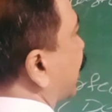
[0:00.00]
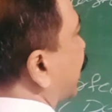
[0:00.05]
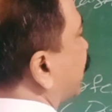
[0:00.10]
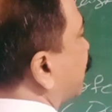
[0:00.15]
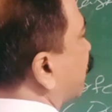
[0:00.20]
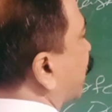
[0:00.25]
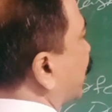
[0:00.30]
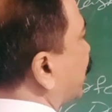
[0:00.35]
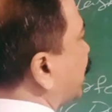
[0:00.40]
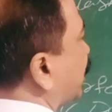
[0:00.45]
and
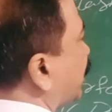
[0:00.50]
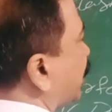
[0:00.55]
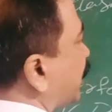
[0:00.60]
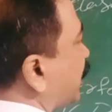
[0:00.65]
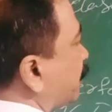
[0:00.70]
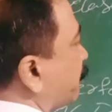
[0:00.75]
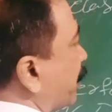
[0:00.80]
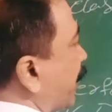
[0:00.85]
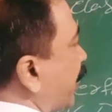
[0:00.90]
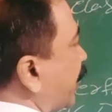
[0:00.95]
quantity
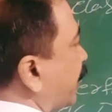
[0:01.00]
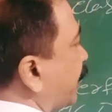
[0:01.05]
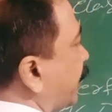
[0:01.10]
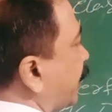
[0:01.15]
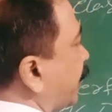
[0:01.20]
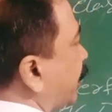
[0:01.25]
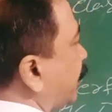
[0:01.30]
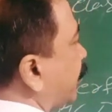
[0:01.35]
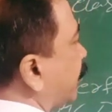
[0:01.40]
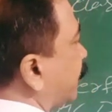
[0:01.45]

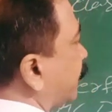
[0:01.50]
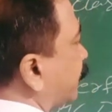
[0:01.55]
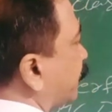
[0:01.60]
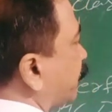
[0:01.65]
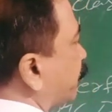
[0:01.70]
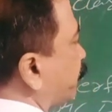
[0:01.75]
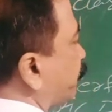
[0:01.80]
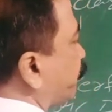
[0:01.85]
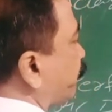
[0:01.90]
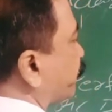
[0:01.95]
demanded.
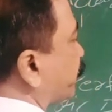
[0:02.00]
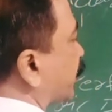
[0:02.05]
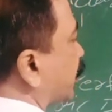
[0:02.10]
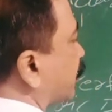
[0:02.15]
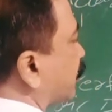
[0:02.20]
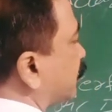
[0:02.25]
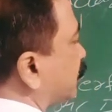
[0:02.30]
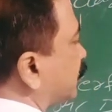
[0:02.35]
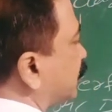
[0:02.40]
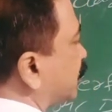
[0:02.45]

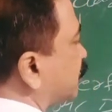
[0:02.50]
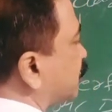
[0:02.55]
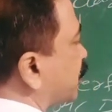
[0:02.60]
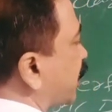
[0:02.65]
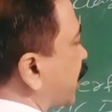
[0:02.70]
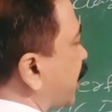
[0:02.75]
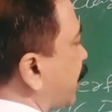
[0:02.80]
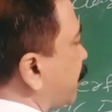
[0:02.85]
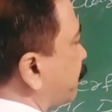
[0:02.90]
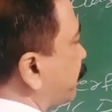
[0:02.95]
The
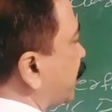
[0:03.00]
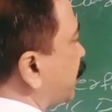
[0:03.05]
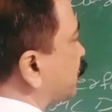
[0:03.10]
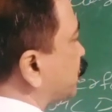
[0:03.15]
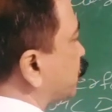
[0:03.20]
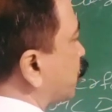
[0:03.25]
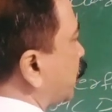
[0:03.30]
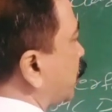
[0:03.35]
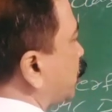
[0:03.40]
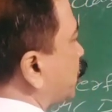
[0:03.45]
same is
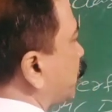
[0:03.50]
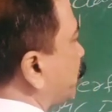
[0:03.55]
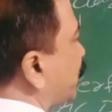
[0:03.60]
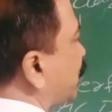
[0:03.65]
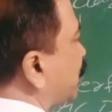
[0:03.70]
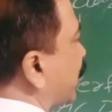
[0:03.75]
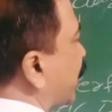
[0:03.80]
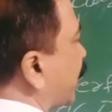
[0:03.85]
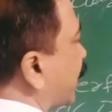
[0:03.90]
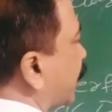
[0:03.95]
going to be
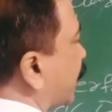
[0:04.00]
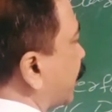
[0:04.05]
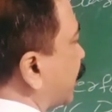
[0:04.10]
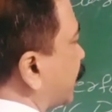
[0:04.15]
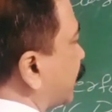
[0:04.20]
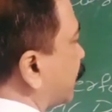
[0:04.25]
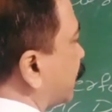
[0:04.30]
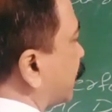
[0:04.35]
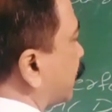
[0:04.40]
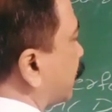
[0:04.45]
there.